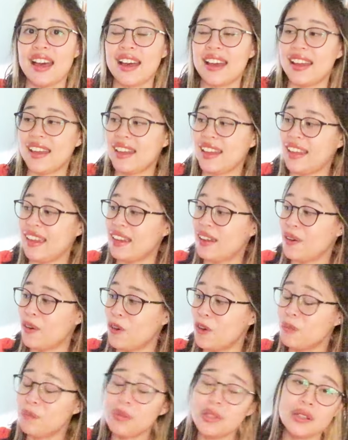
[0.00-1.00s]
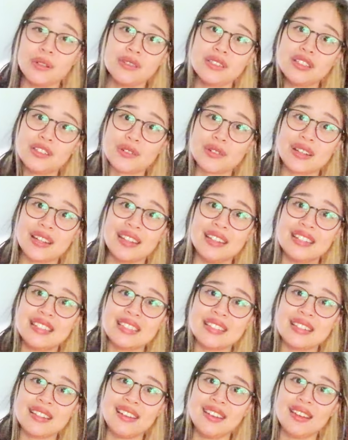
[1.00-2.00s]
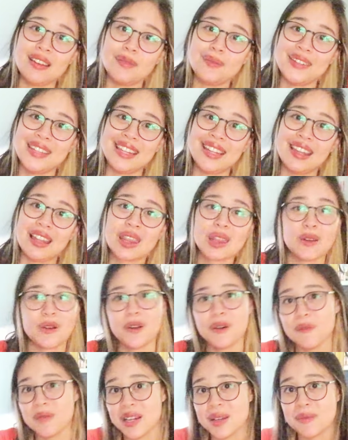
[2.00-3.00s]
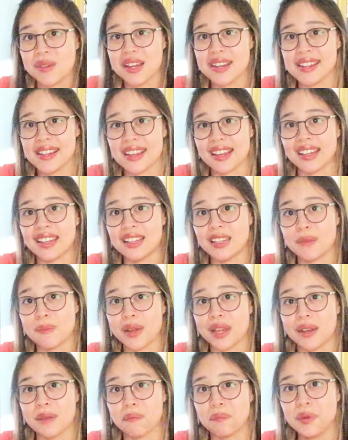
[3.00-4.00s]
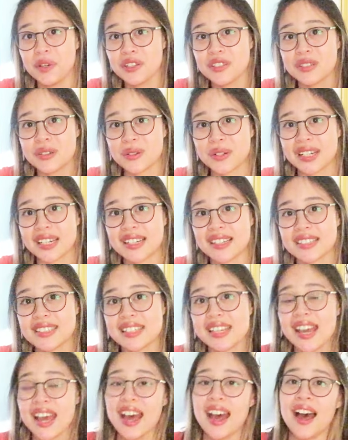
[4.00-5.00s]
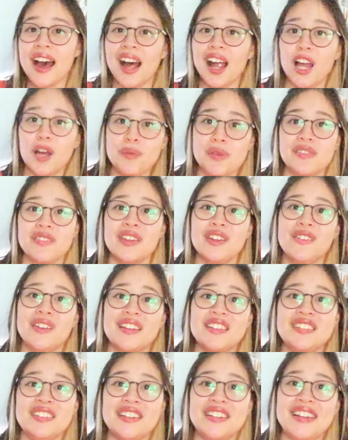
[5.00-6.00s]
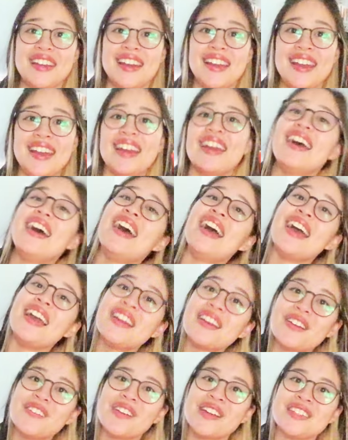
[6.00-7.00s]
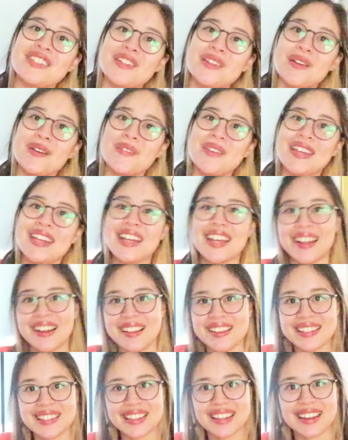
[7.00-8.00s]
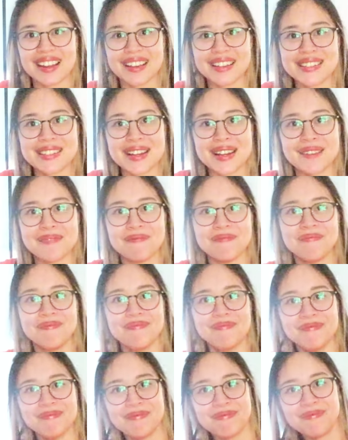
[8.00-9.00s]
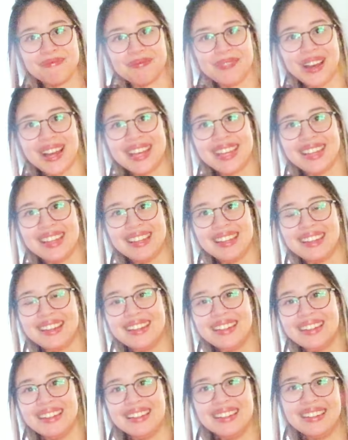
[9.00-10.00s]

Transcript: I hope you enjoyed seeing me throw my money at independent bookstores. I hope you have a good rest of your day and a good rest of your week and I'll see you next time. Bye!